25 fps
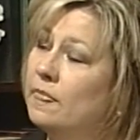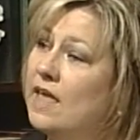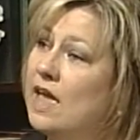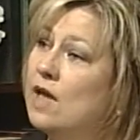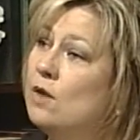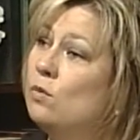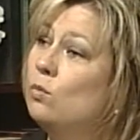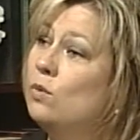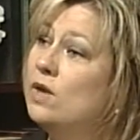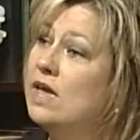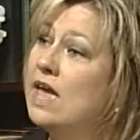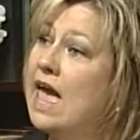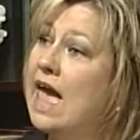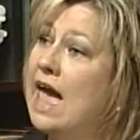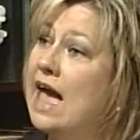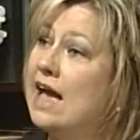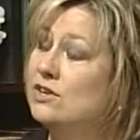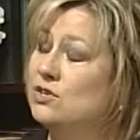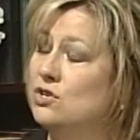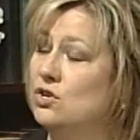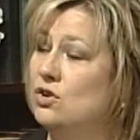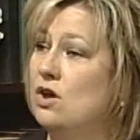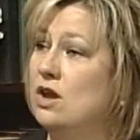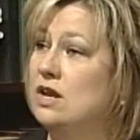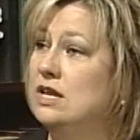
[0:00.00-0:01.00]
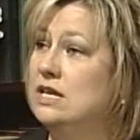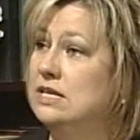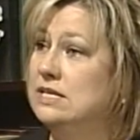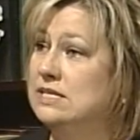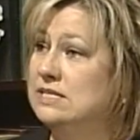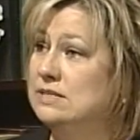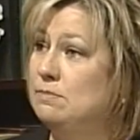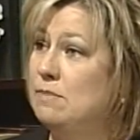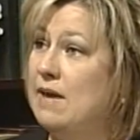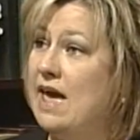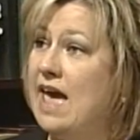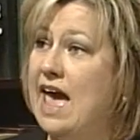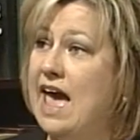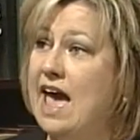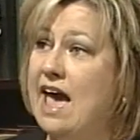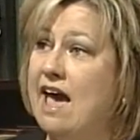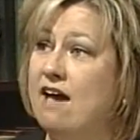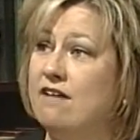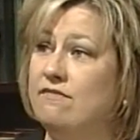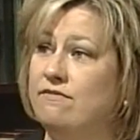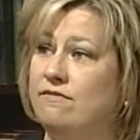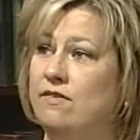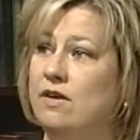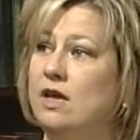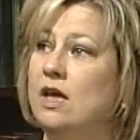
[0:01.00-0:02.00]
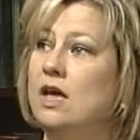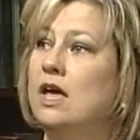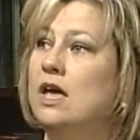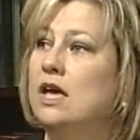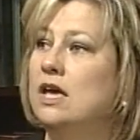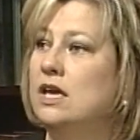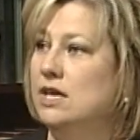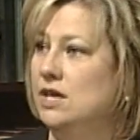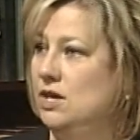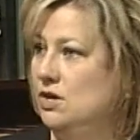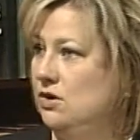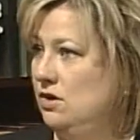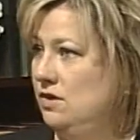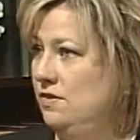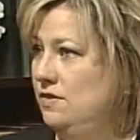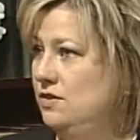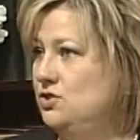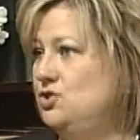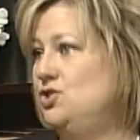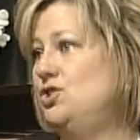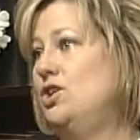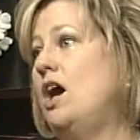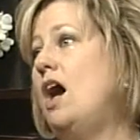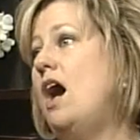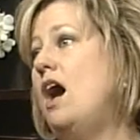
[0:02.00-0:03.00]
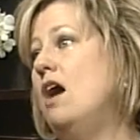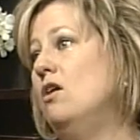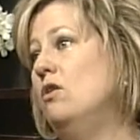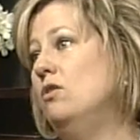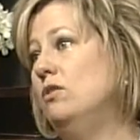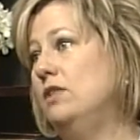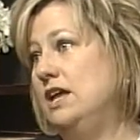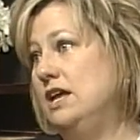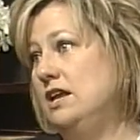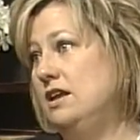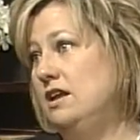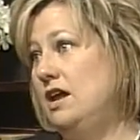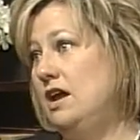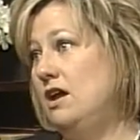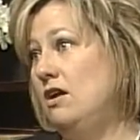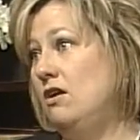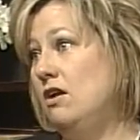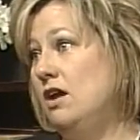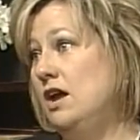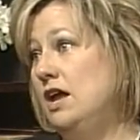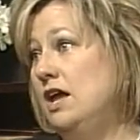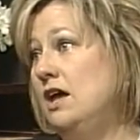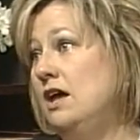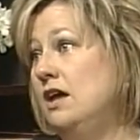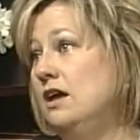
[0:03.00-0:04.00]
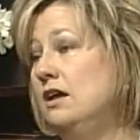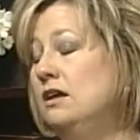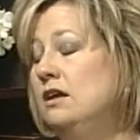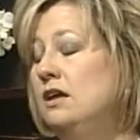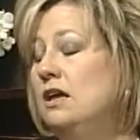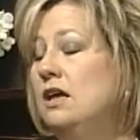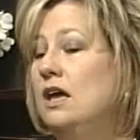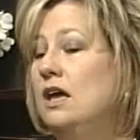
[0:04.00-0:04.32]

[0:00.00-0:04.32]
and we acted on his behalf here in the Chicagoland area.